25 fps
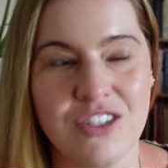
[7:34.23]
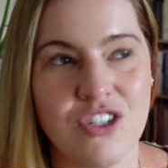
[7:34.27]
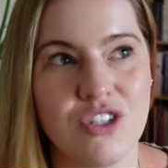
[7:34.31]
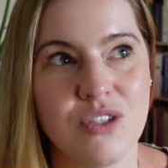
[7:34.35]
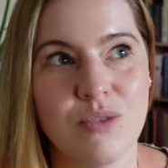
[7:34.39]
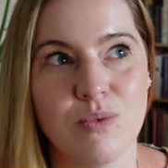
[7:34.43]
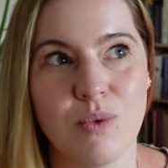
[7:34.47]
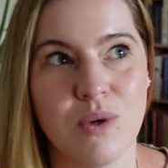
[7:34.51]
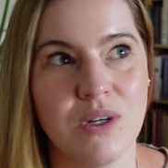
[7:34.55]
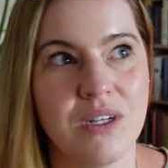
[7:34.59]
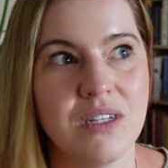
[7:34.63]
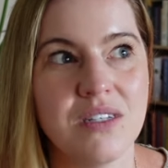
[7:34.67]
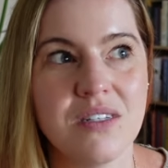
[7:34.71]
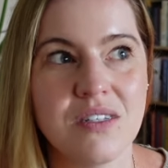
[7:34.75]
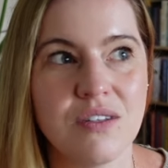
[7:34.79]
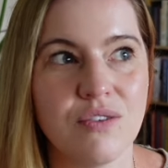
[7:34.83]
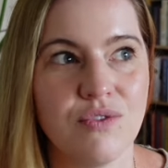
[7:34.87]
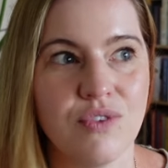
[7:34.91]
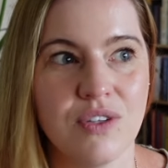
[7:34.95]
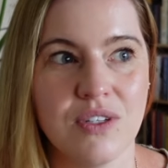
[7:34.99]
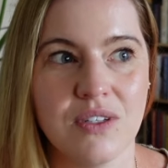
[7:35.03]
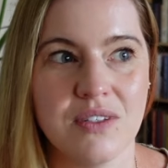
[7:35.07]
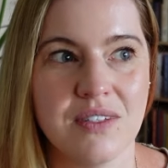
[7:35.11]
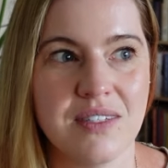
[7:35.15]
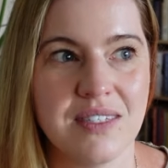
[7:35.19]
Just wanted to
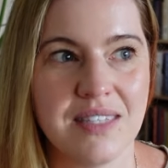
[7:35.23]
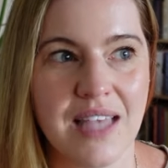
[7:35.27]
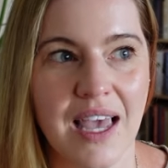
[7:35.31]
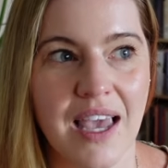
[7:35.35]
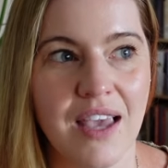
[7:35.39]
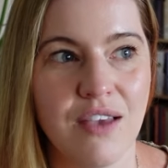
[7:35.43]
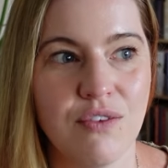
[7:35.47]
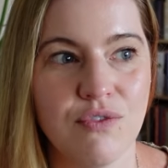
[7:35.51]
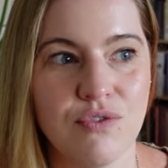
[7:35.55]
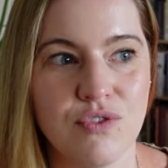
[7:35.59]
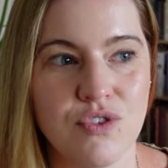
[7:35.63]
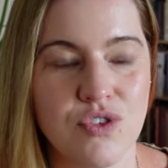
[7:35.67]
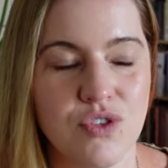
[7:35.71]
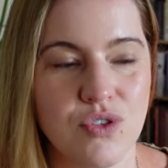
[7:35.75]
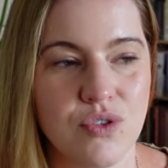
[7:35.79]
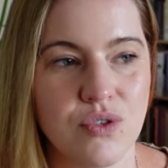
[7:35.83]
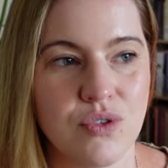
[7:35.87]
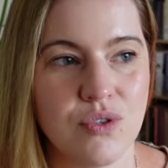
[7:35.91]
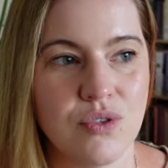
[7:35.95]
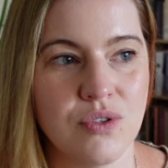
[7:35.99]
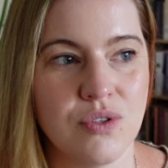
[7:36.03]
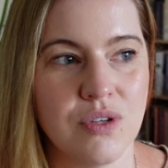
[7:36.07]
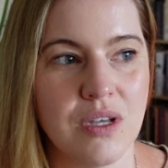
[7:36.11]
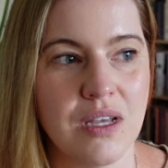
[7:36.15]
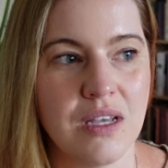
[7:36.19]
feel safe
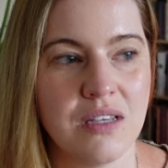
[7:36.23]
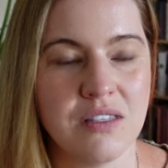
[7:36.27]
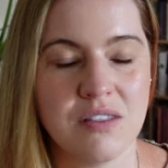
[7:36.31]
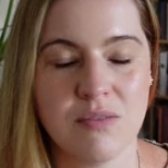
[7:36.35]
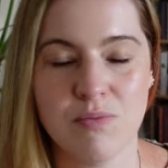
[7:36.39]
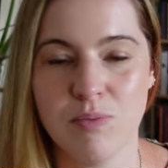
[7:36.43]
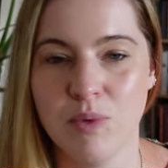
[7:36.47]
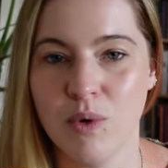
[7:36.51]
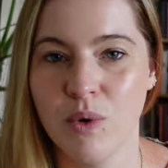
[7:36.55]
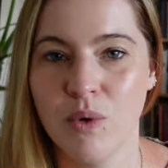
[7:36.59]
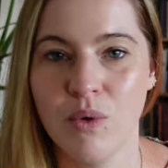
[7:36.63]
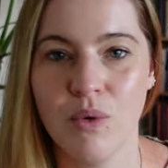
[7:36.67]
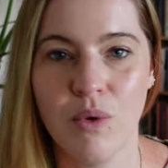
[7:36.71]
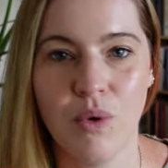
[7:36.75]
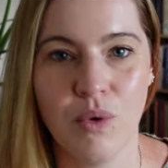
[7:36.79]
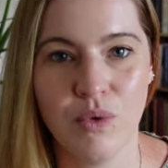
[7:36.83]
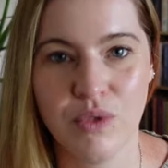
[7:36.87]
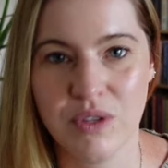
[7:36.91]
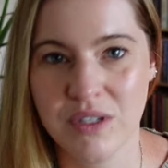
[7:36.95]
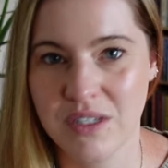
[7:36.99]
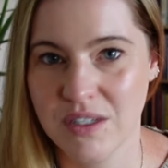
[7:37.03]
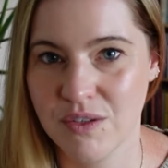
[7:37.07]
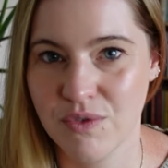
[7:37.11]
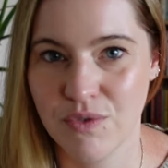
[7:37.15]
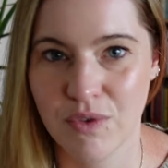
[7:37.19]
to explore all
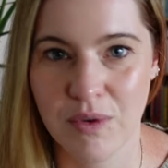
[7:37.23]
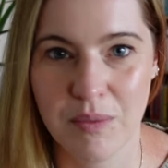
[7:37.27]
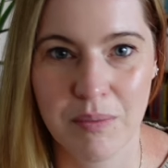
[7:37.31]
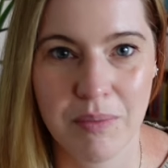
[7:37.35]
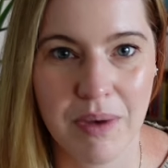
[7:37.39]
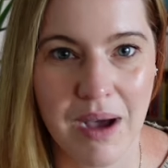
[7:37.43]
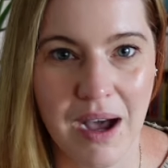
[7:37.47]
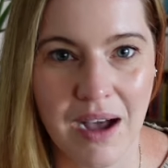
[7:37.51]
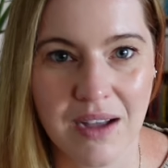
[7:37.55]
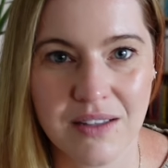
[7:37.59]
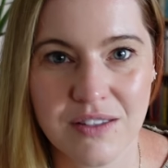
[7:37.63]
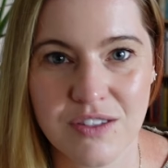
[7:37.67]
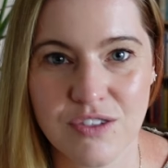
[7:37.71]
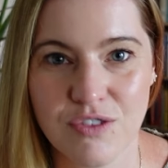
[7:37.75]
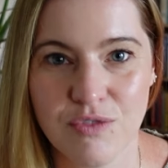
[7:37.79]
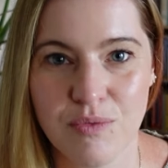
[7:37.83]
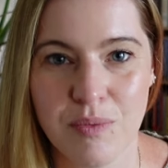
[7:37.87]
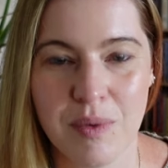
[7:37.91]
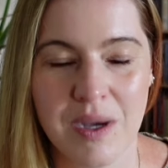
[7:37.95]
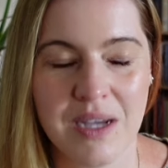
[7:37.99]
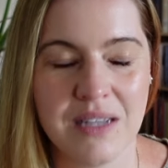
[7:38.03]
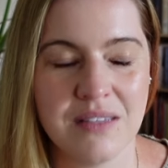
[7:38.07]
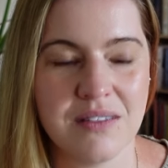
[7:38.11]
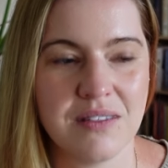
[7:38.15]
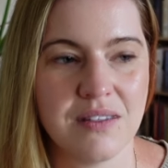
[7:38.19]
the different parts of
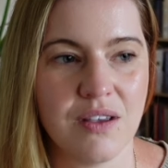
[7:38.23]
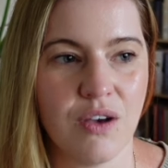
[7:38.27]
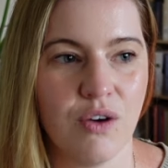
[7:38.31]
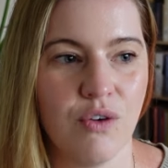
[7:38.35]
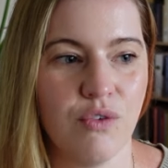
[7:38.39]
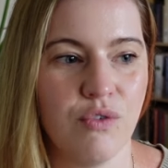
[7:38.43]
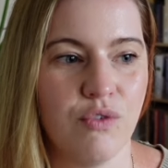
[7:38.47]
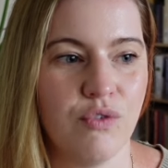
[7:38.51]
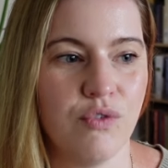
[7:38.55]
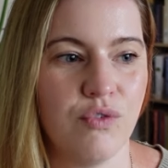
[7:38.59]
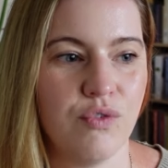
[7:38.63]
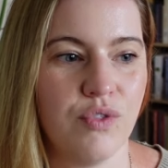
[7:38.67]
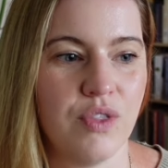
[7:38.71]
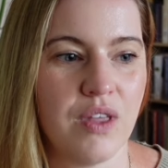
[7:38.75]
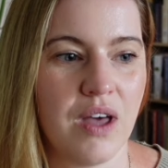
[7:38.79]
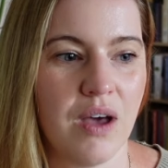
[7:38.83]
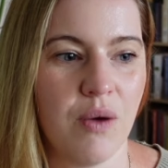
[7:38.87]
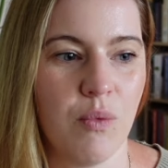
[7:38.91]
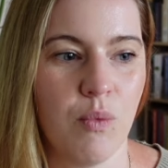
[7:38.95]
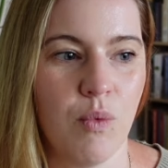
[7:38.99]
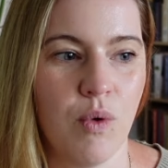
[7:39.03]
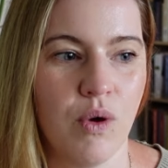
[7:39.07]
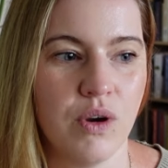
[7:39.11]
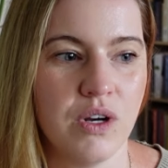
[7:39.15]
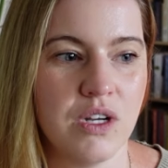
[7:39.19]
myself,
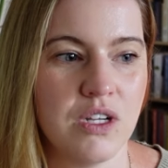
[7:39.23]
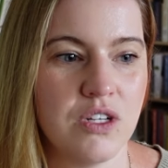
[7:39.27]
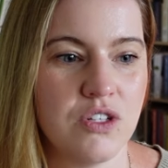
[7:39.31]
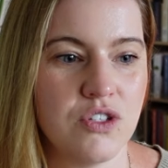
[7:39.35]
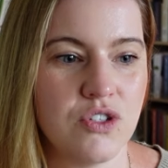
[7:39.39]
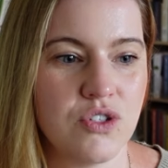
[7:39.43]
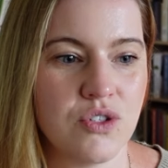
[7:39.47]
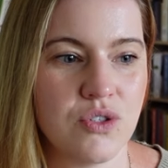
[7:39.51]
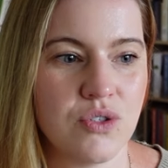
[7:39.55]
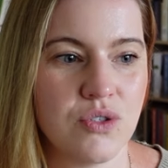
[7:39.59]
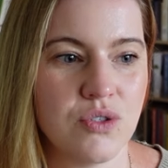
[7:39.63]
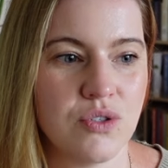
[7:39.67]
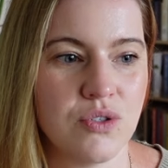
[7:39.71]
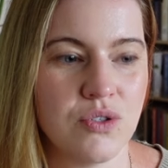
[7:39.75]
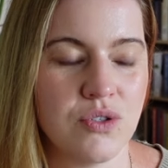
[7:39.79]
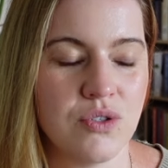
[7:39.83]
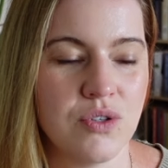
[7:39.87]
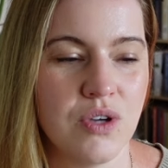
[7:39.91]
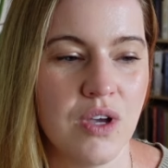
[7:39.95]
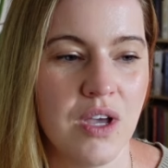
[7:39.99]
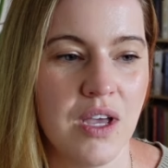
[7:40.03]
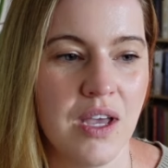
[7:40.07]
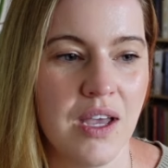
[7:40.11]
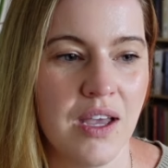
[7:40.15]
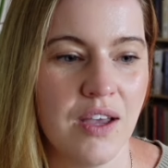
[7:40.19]
that wanted to
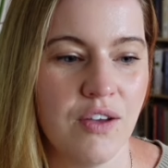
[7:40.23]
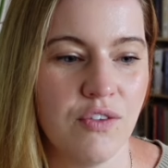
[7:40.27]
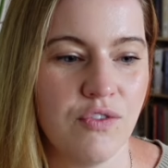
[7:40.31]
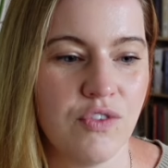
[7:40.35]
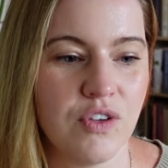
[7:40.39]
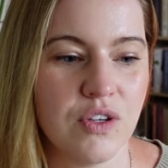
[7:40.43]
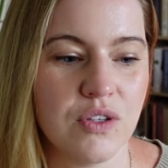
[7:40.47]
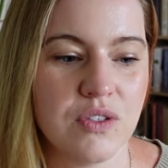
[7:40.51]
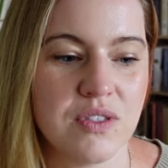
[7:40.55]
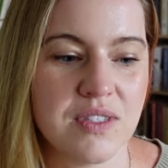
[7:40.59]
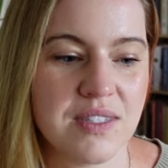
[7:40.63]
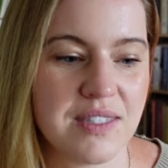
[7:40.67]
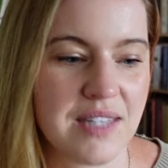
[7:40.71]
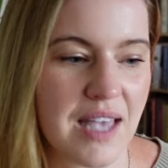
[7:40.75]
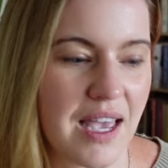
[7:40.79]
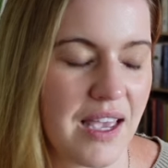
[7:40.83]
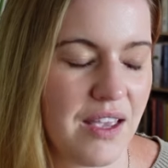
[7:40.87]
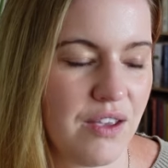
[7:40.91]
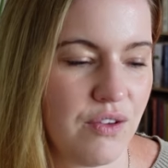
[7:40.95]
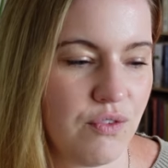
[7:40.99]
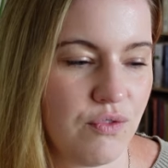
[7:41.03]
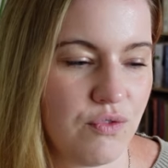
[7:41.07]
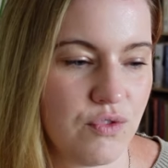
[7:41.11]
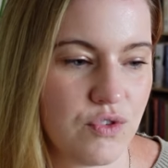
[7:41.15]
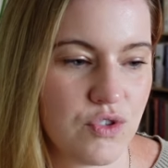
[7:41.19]
feel
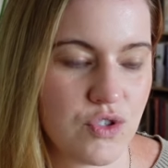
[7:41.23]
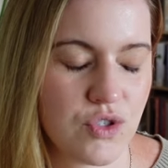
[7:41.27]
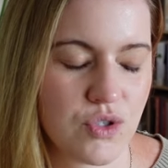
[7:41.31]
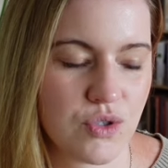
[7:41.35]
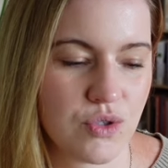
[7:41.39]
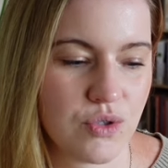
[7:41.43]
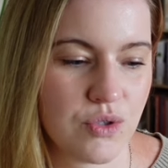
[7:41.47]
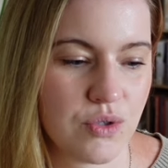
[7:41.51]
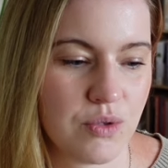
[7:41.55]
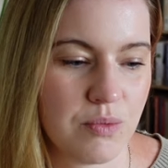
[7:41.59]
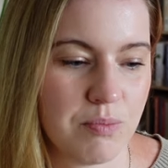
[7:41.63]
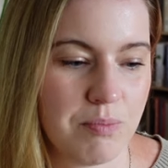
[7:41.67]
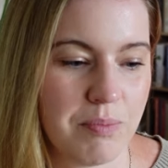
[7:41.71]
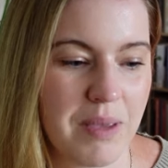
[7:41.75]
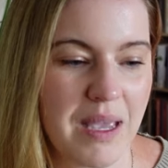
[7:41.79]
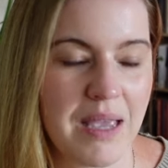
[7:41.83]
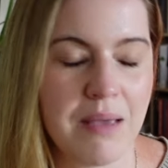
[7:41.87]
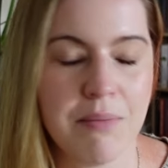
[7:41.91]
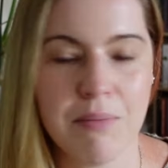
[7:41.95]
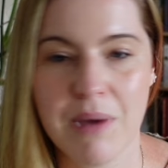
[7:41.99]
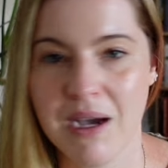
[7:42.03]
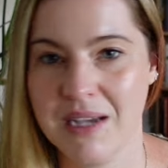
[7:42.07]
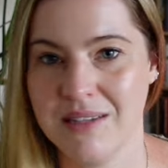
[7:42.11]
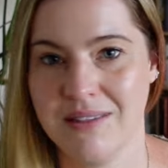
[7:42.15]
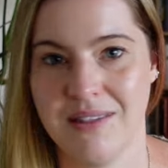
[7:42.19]
safe to be
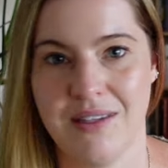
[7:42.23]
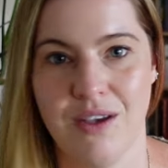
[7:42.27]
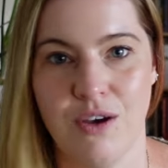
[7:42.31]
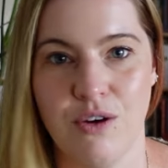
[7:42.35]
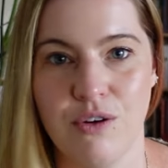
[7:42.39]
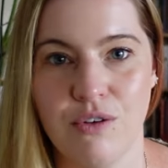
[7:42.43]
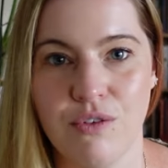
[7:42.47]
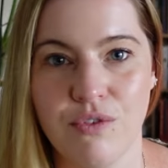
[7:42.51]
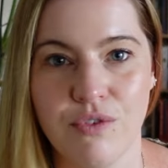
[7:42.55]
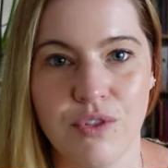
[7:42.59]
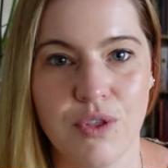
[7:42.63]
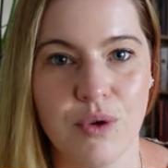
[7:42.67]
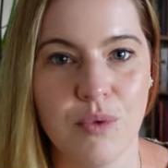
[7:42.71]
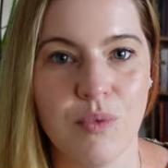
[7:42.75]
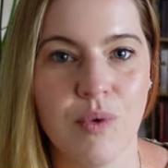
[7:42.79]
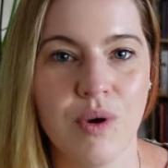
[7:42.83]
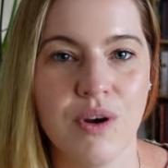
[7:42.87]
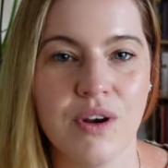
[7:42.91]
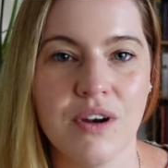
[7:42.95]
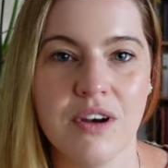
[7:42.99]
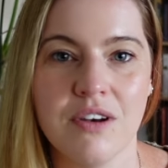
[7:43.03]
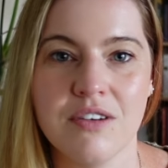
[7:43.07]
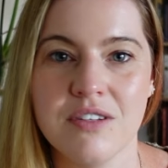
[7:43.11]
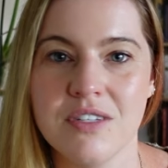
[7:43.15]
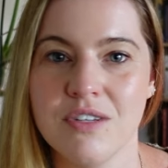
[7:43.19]
myself, that
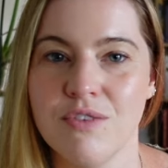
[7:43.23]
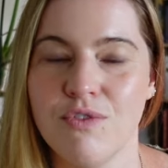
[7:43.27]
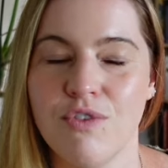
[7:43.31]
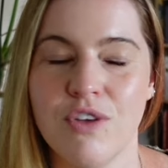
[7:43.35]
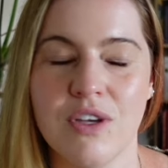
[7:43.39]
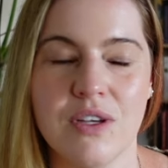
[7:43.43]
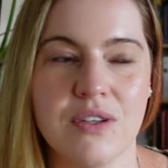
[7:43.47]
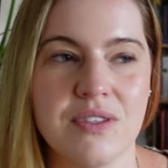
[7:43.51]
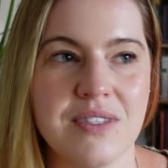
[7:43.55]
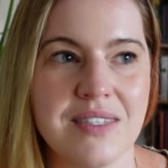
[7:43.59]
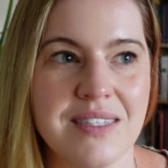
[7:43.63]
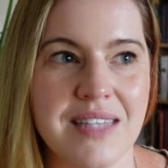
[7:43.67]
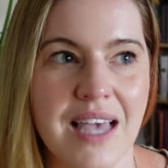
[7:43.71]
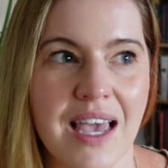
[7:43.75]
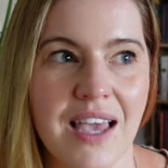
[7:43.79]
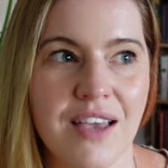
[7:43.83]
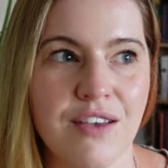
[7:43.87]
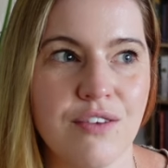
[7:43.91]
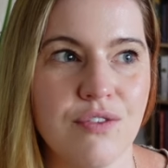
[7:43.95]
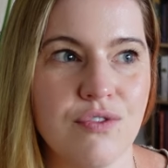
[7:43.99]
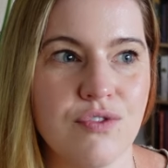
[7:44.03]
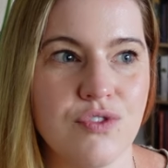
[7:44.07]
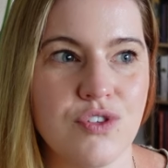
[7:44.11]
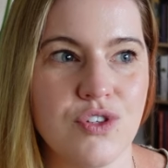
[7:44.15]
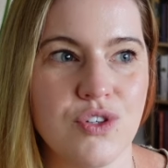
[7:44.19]
wanted to feel
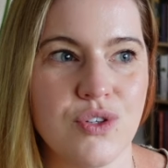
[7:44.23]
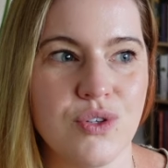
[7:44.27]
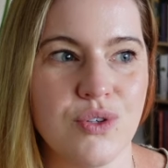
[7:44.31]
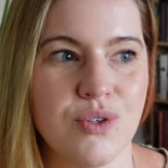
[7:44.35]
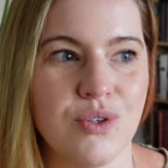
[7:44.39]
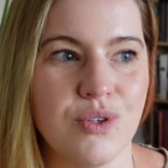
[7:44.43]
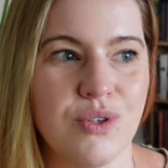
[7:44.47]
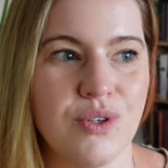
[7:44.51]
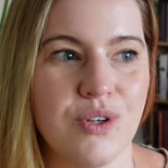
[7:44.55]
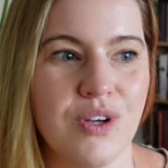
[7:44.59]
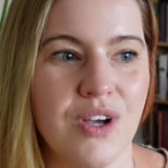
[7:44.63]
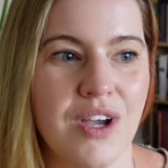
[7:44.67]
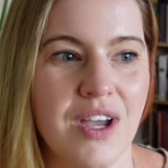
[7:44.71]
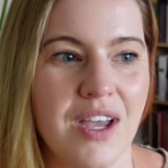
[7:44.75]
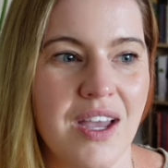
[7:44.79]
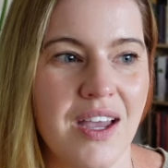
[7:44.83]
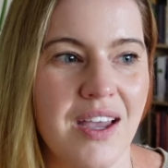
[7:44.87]
safe to